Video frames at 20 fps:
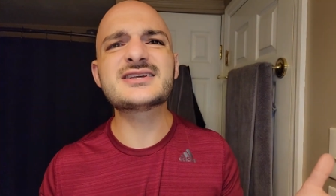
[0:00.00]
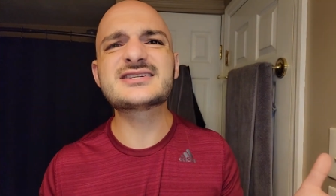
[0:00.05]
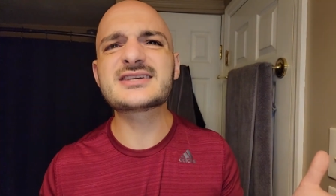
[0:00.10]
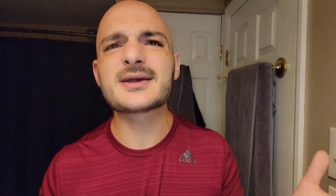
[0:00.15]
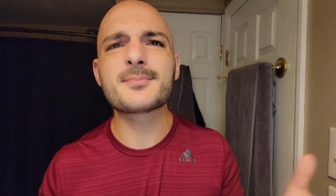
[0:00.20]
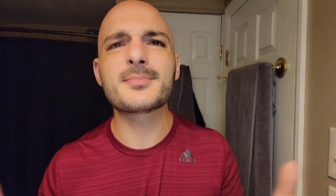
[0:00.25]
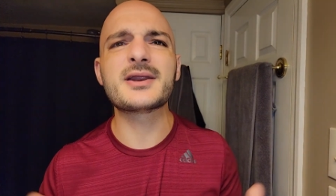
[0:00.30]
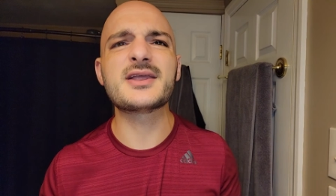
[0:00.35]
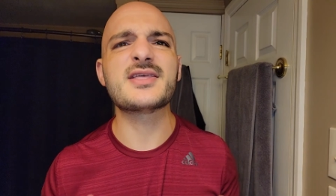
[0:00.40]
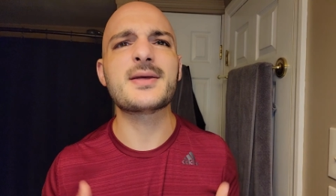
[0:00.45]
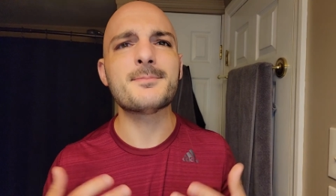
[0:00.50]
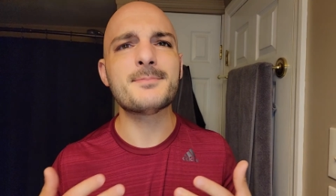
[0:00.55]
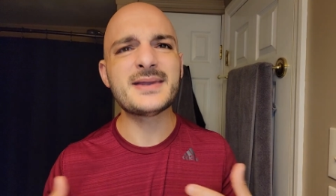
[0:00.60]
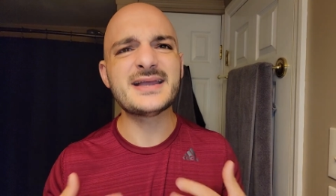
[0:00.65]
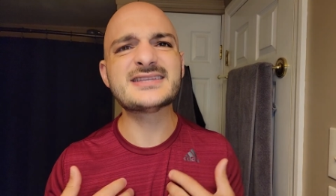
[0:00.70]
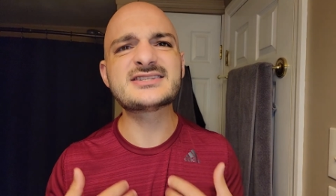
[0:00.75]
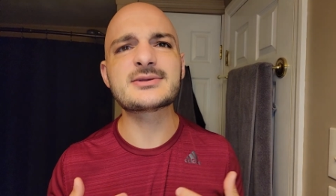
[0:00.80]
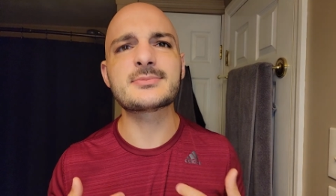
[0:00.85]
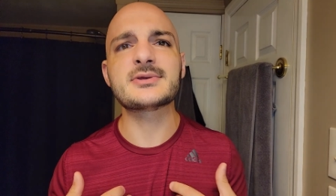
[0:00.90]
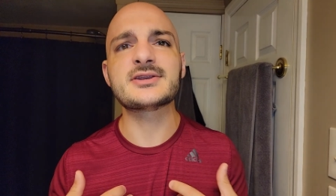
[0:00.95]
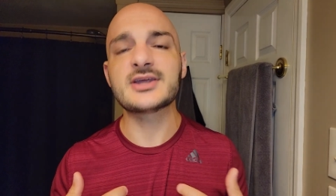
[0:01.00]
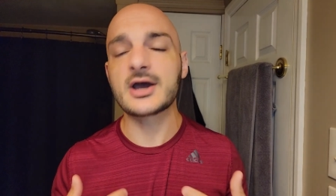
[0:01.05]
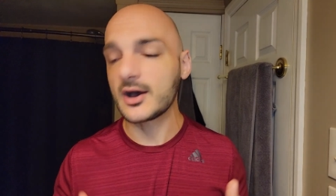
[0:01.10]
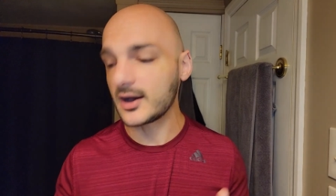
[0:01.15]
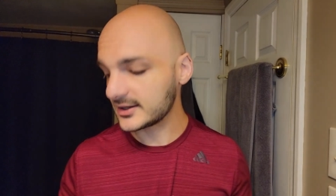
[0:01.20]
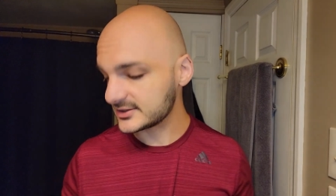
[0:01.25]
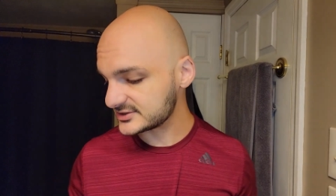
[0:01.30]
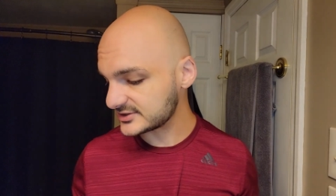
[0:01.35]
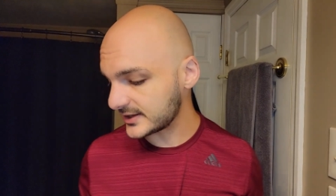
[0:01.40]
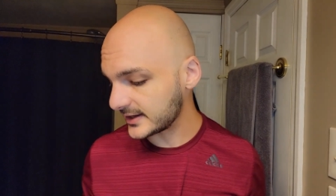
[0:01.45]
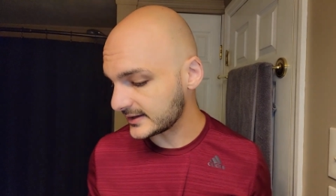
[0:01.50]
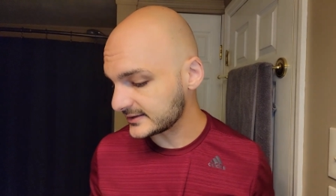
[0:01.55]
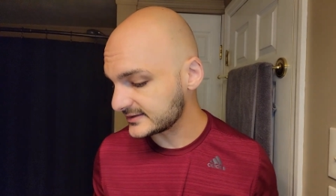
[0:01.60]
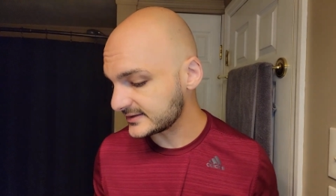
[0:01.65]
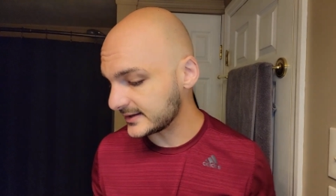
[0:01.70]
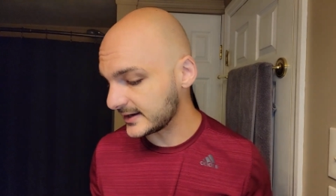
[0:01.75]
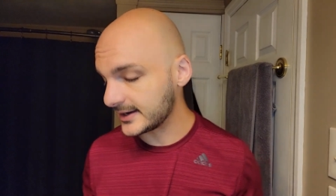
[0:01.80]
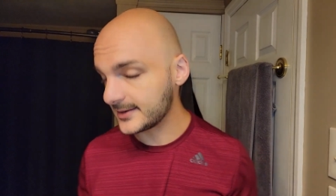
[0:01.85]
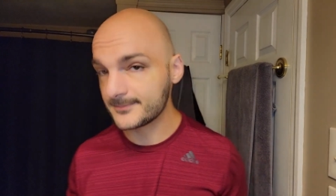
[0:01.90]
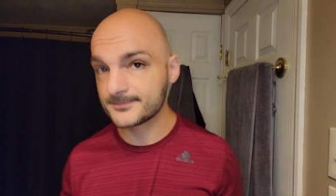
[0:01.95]
to somebody that means something to us. And
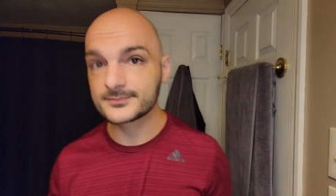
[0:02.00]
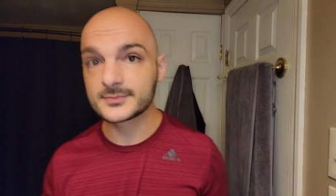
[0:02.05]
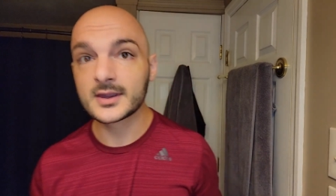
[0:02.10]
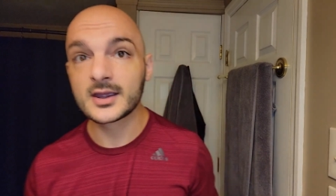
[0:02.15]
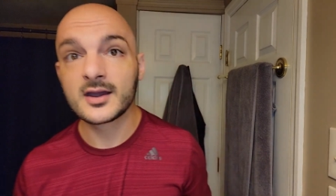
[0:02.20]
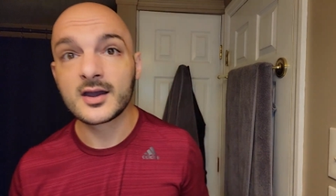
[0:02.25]
today